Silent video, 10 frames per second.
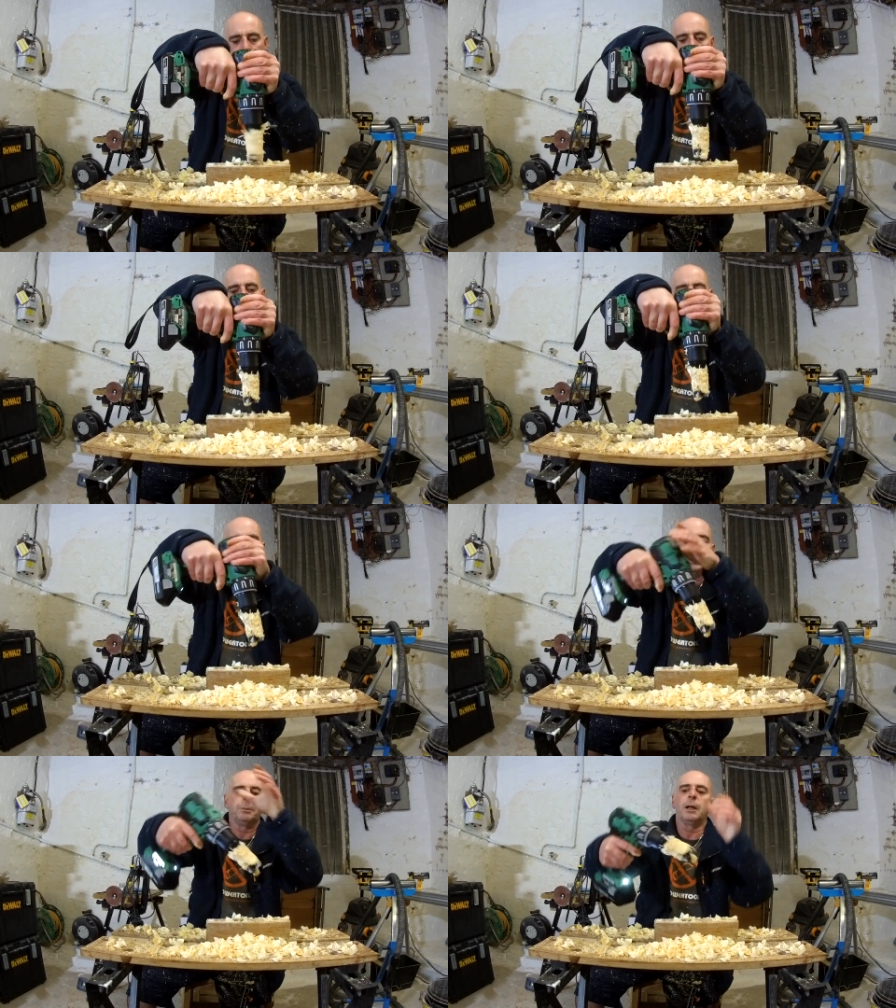That's as
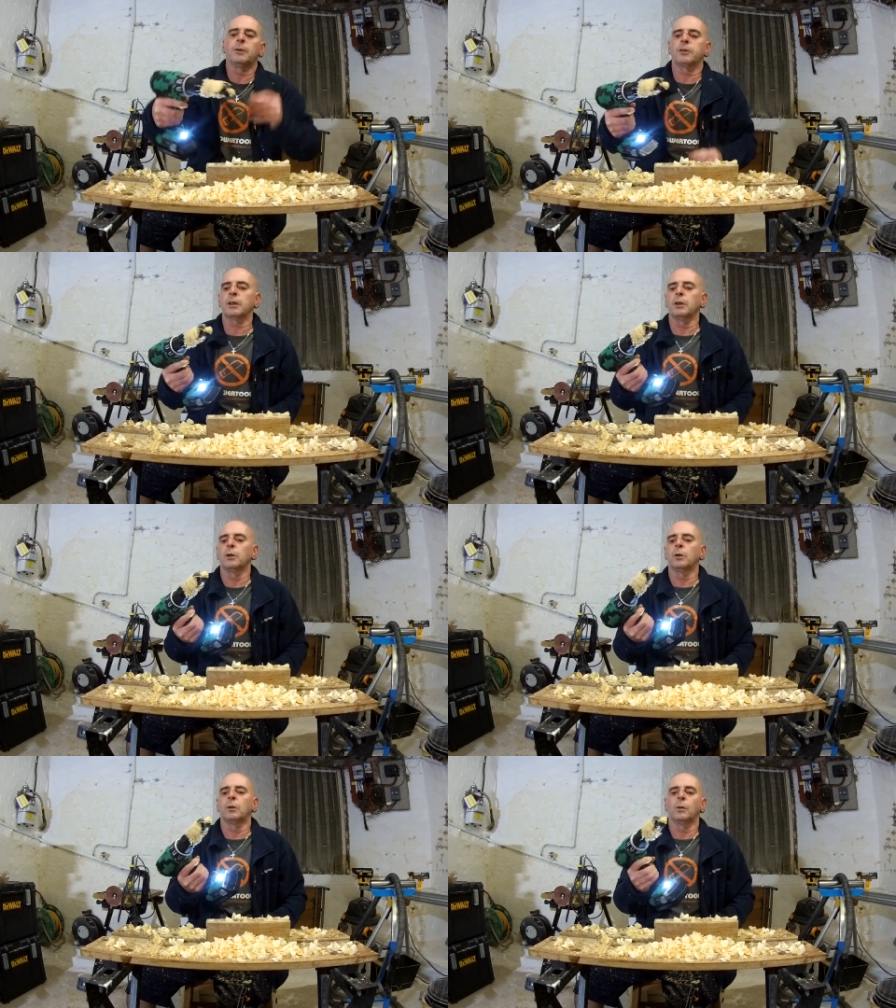deep down as I can
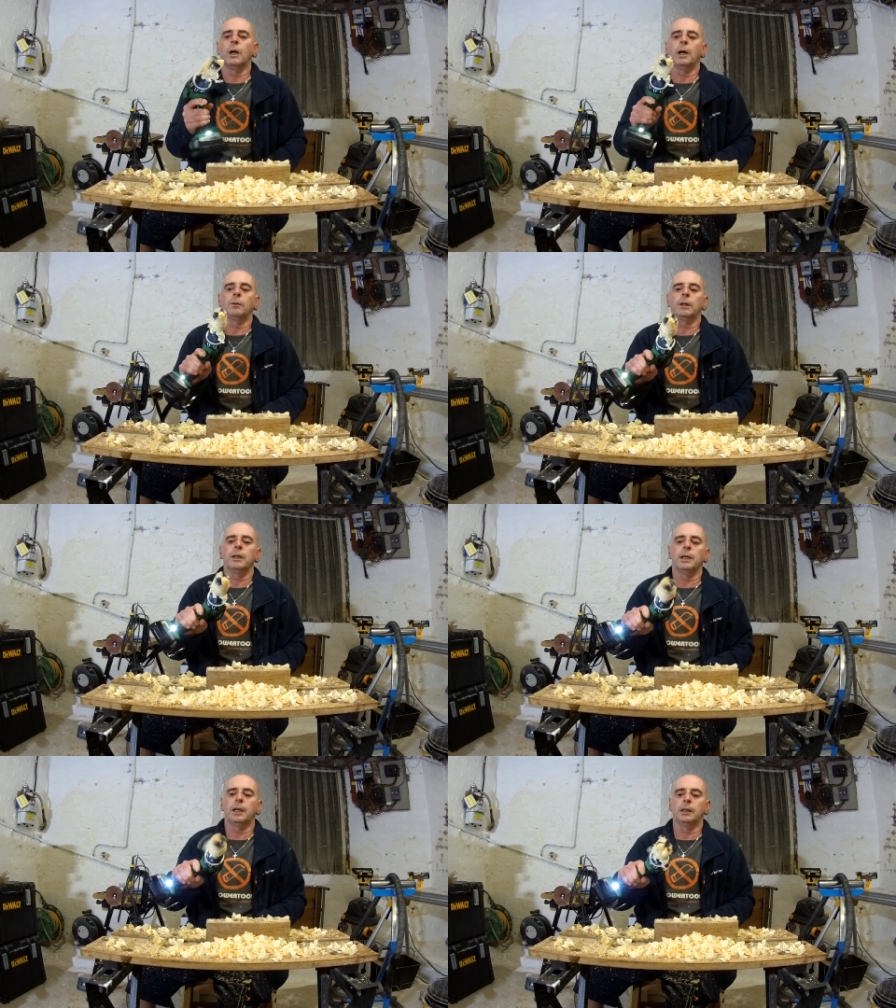go. Wow, look at
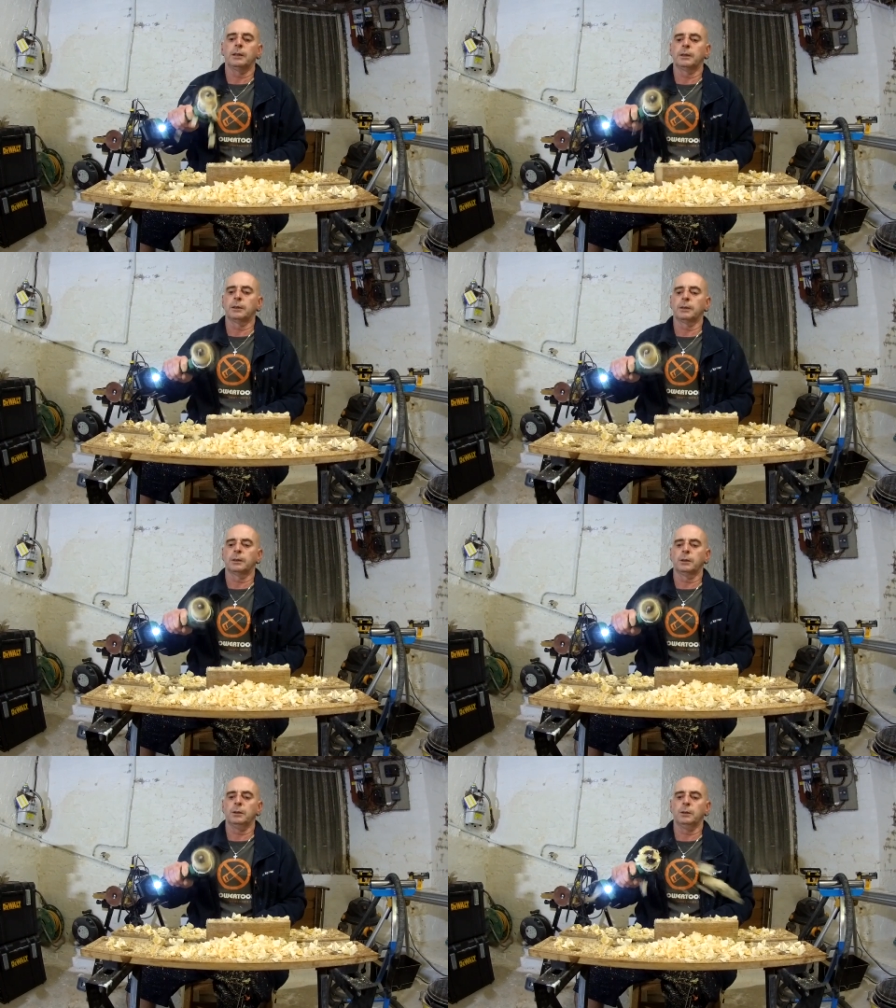that.
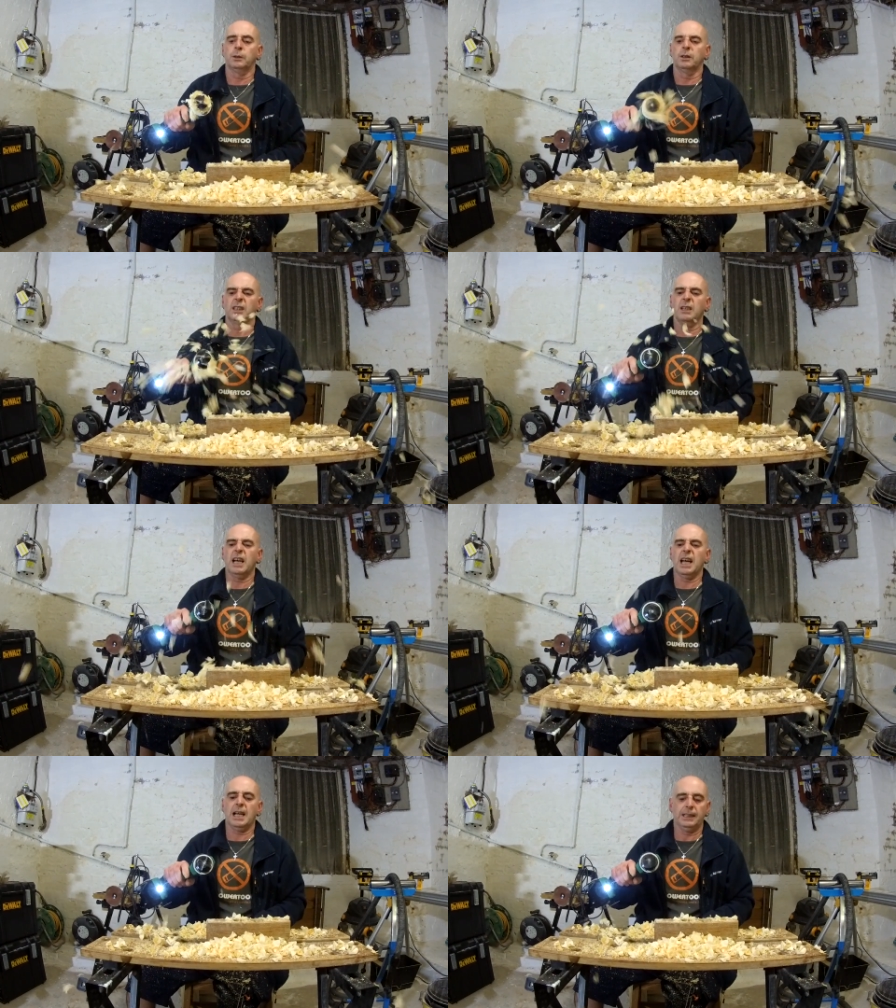
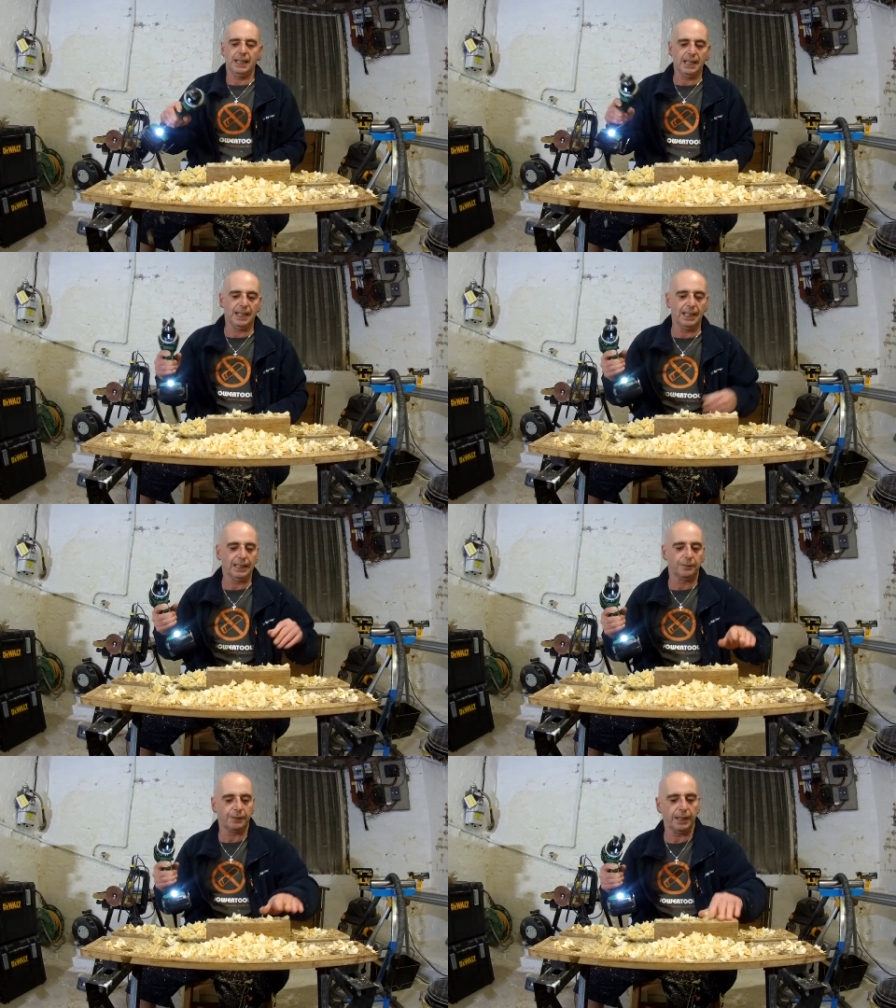And hey,
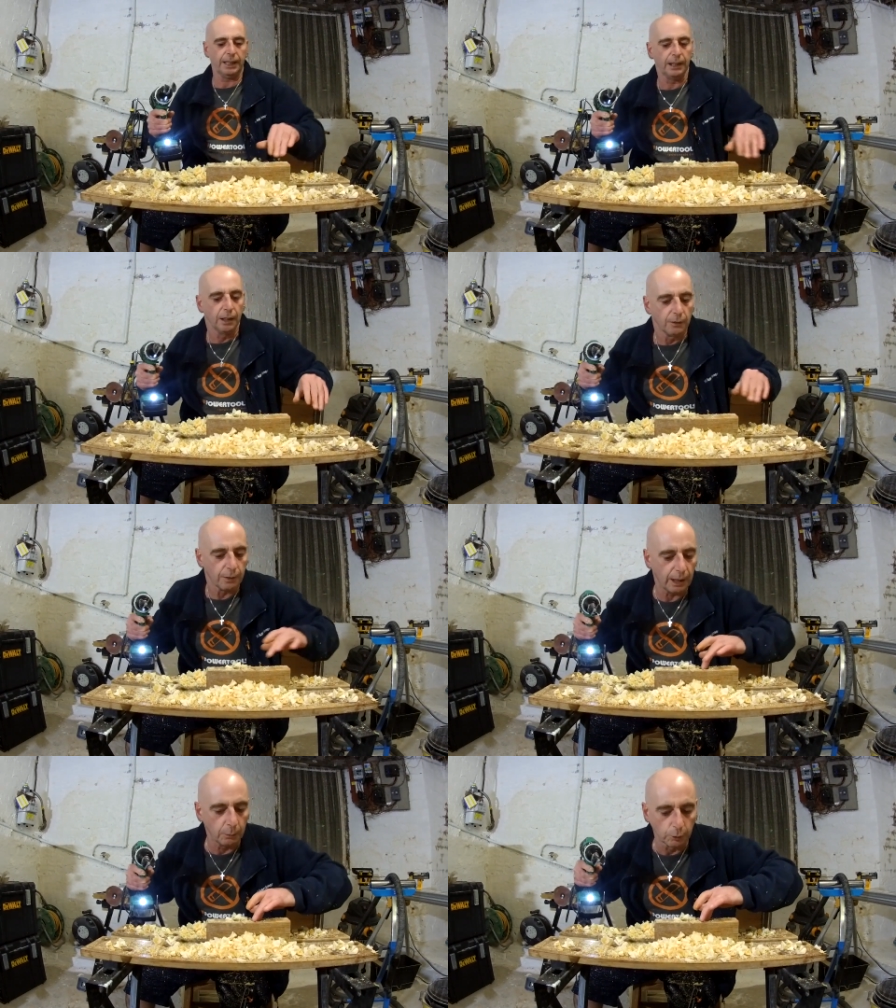confetti.
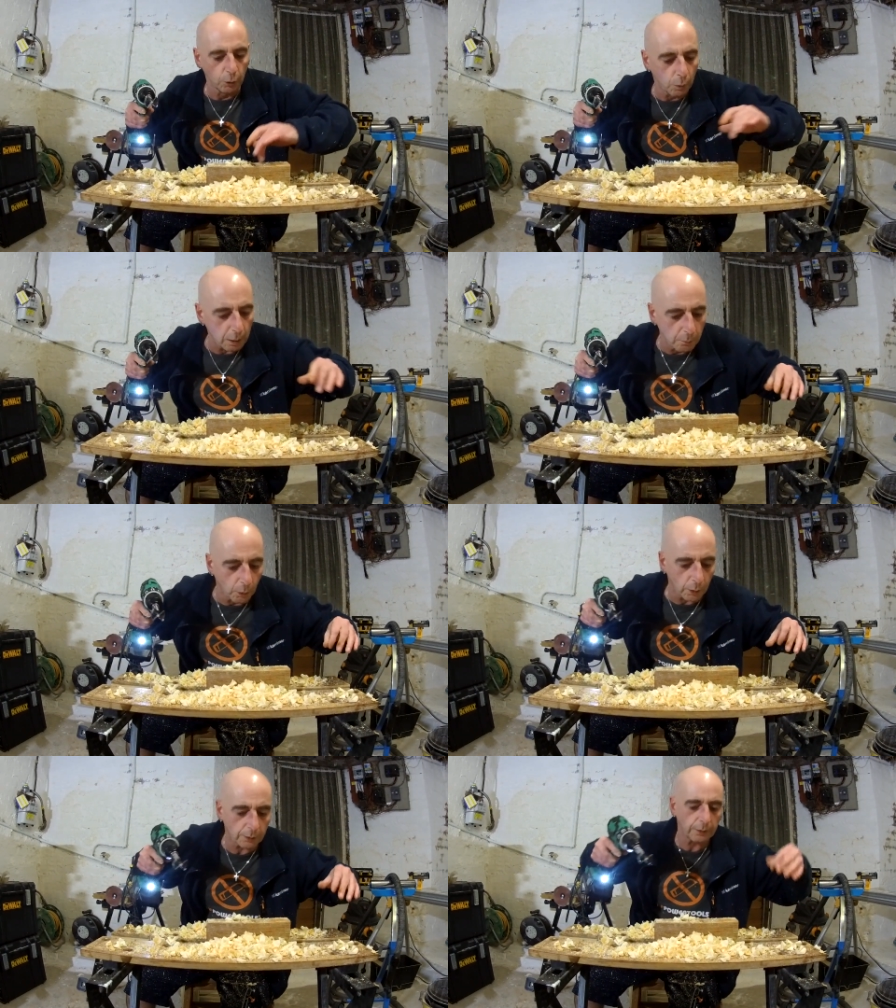Right, we'll do one
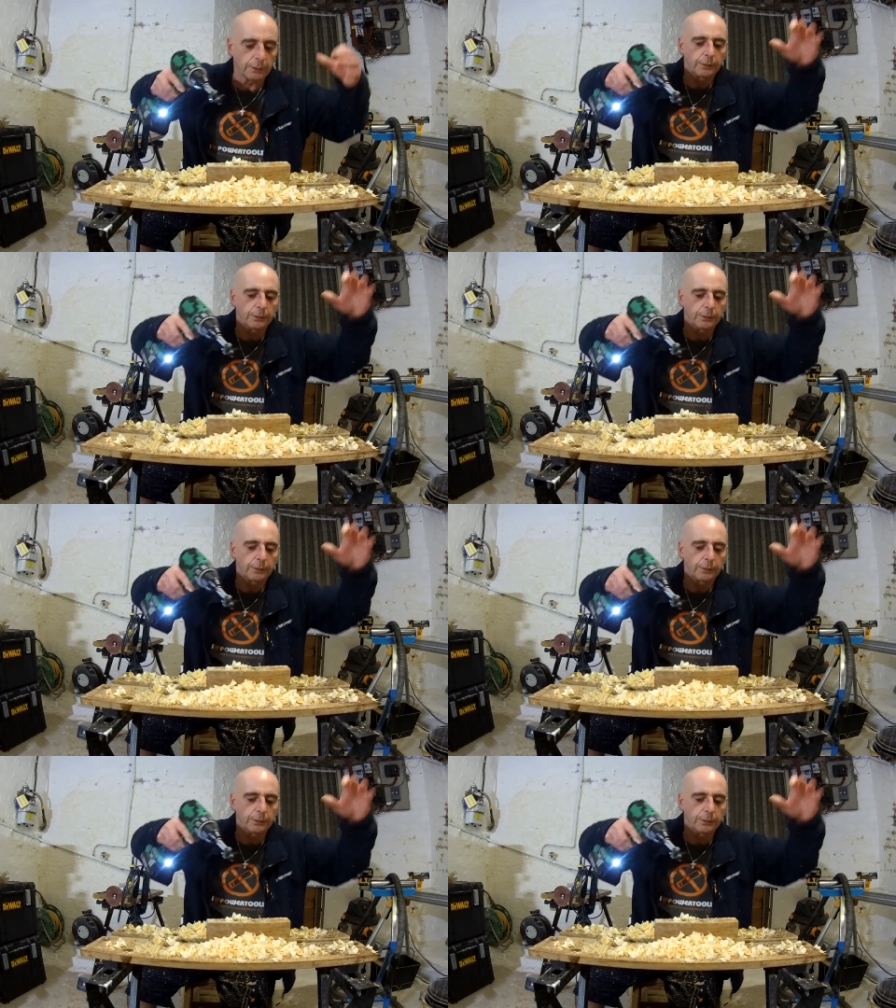more.